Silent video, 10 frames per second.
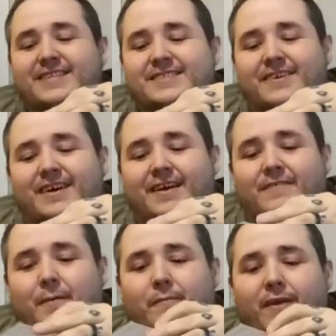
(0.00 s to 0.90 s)
So
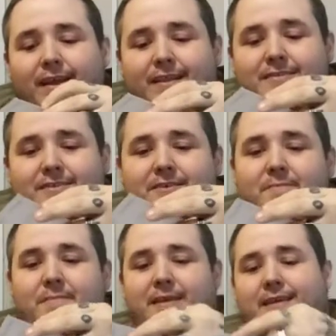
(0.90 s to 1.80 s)
if I'm right, this
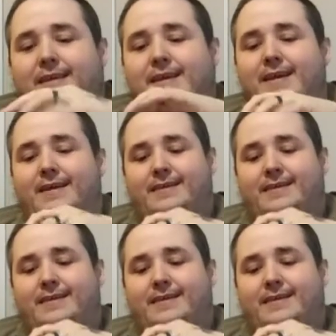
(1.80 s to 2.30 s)
could be